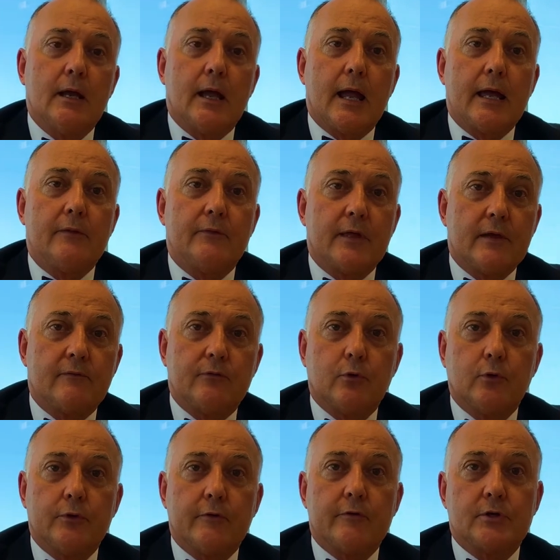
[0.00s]
and therefore
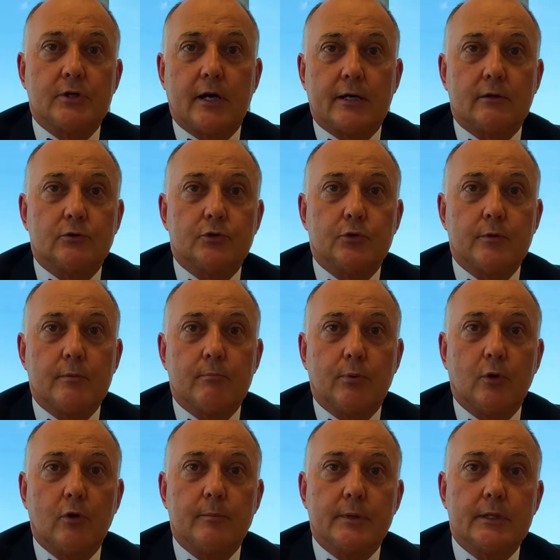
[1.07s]
they're entitled to
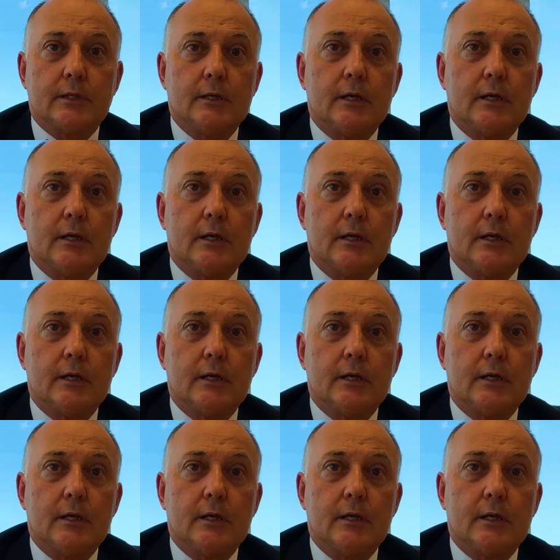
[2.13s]
employment